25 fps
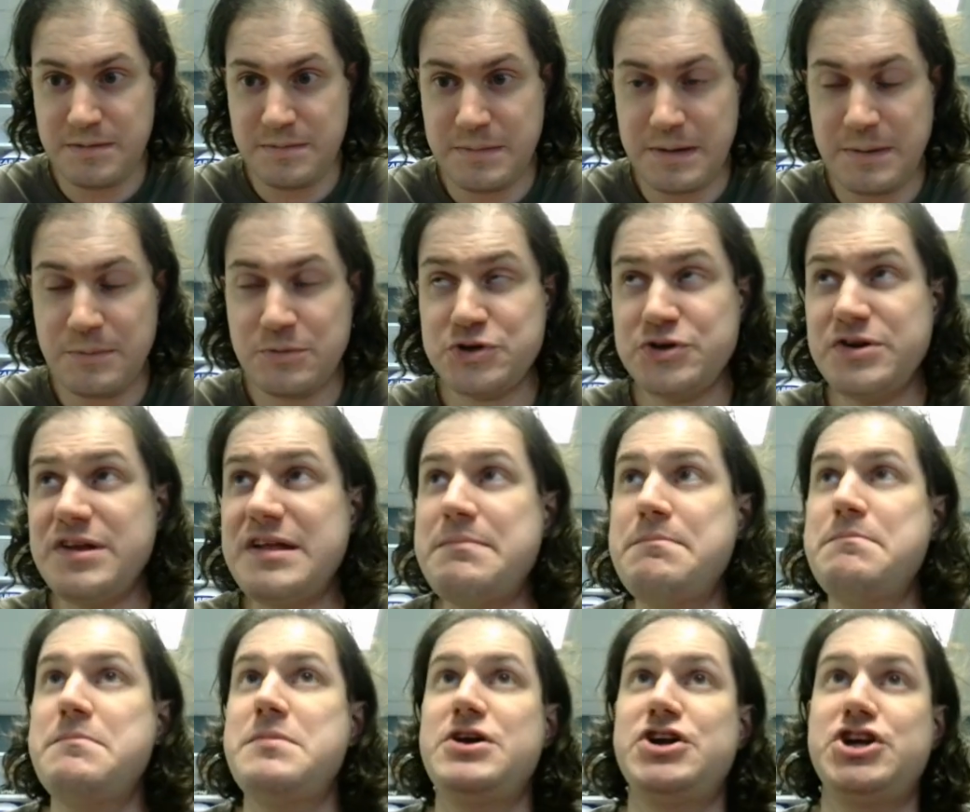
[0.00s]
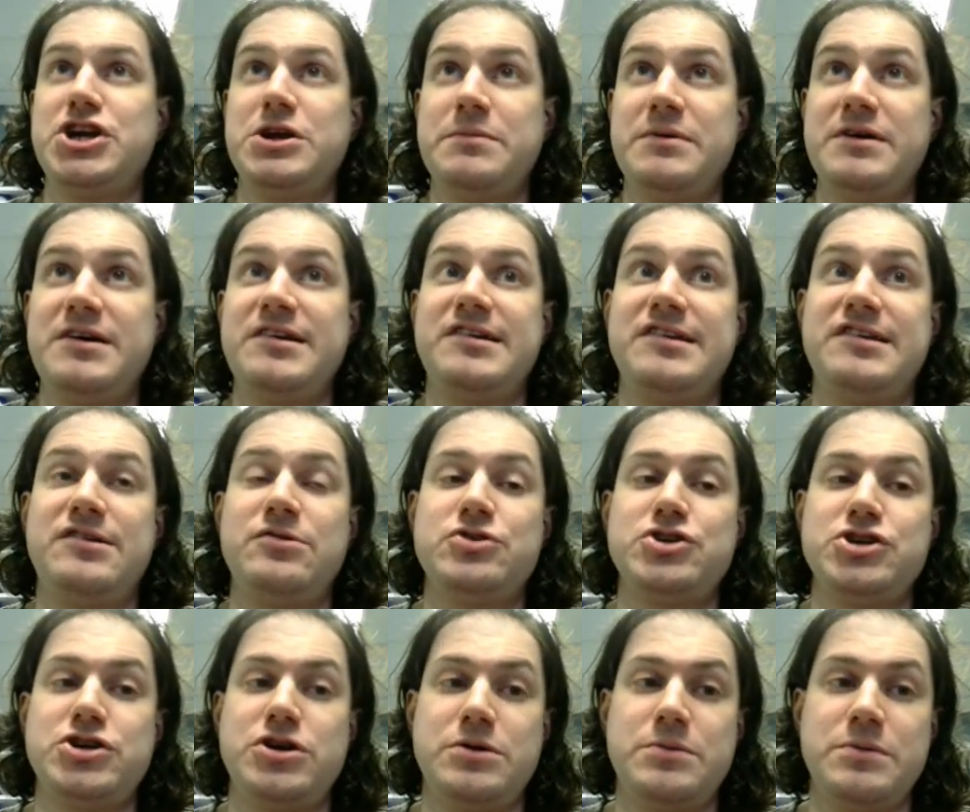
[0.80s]
wouldn't say mission because that's so
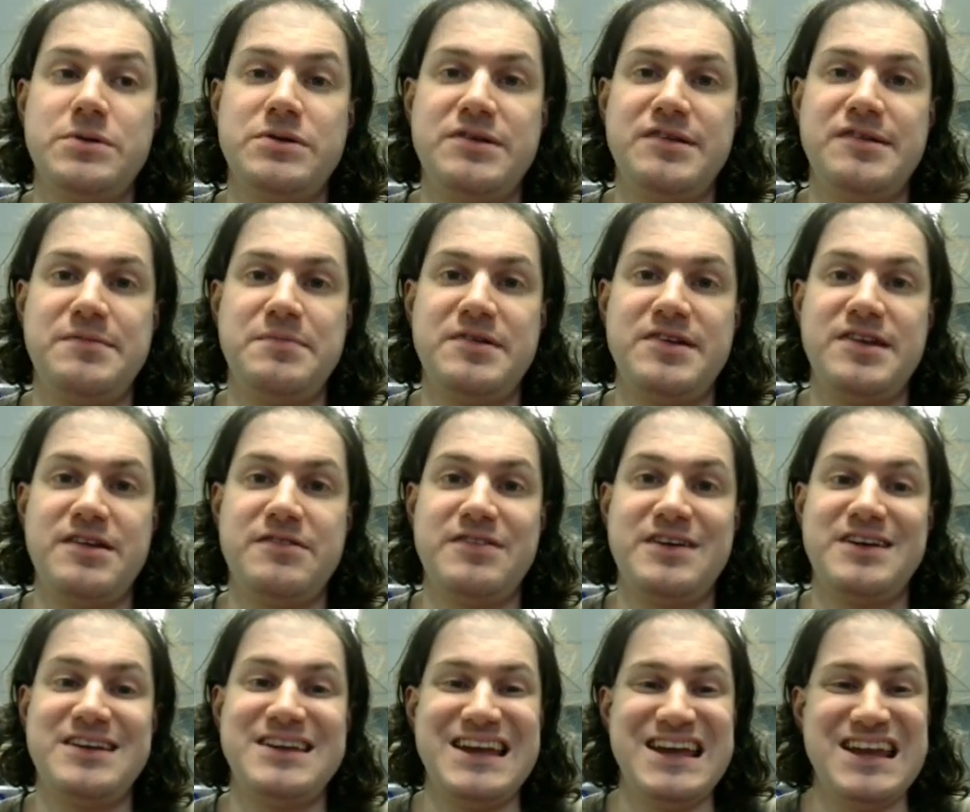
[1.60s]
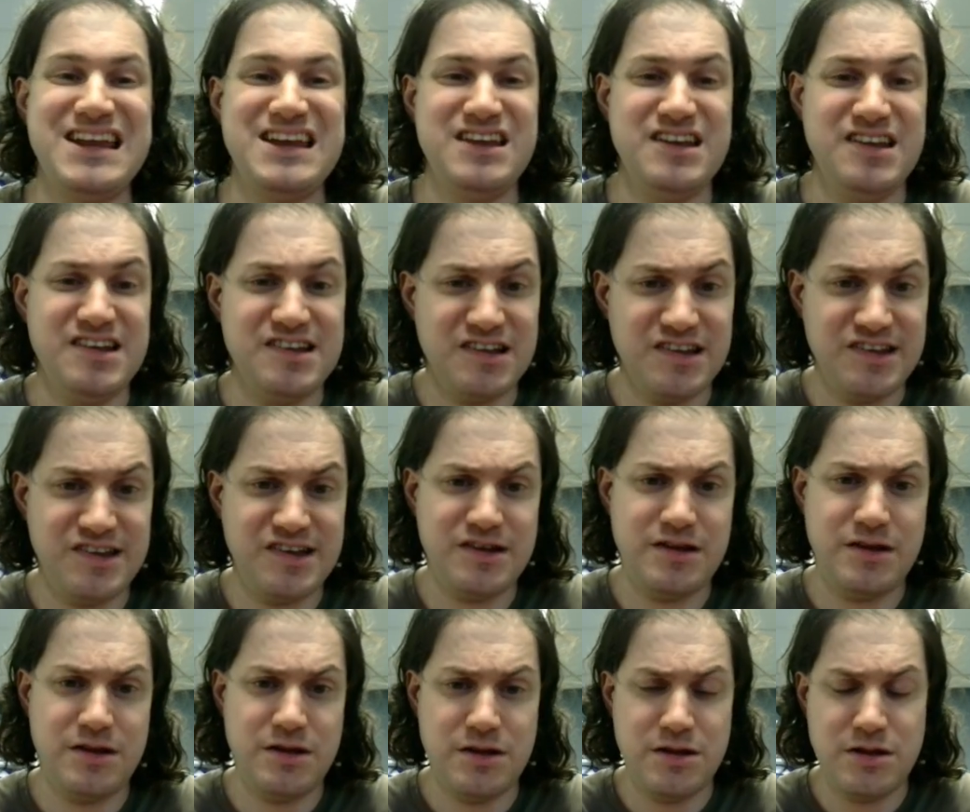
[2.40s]
generic, with its specific techniques, let's
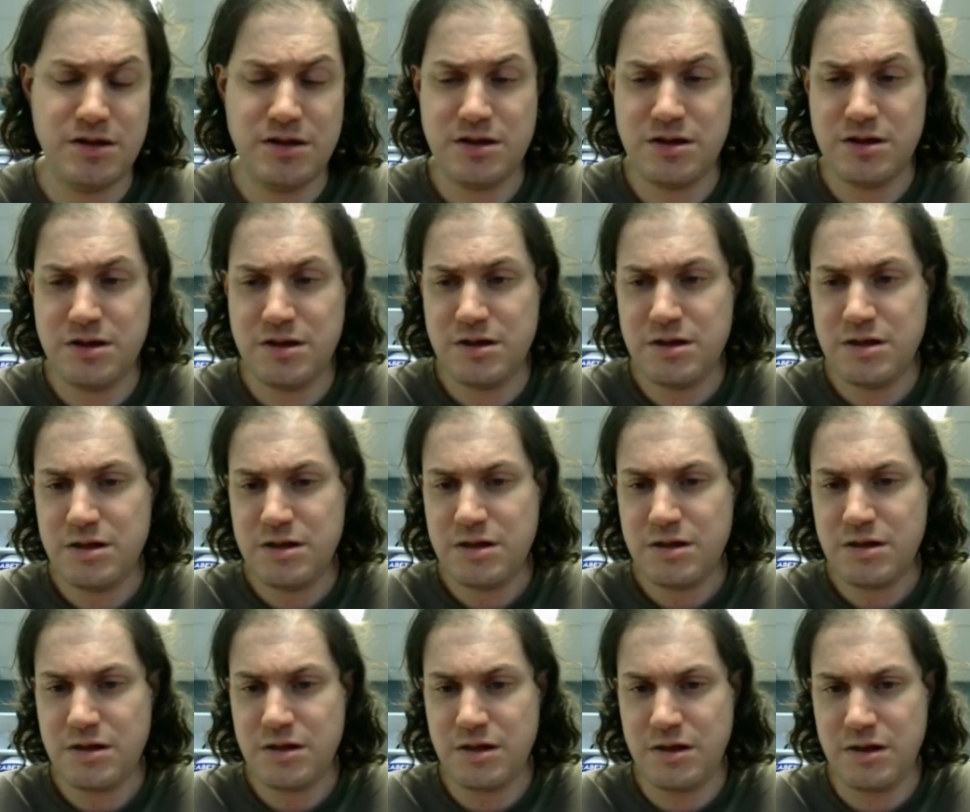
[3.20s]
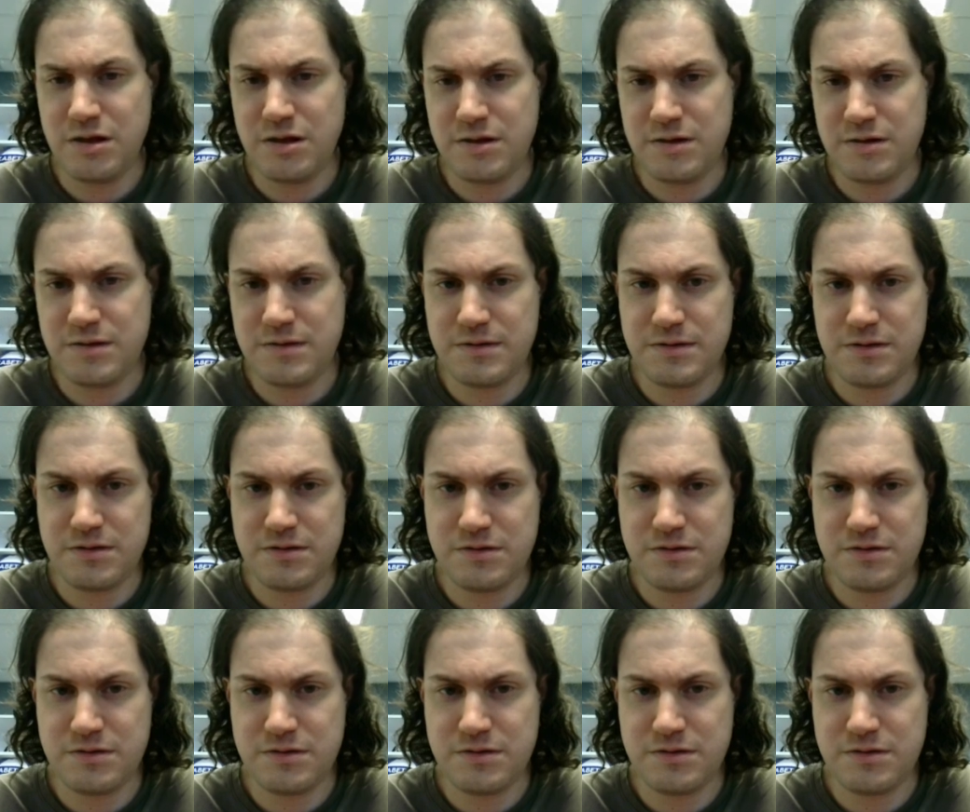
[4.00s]
say, to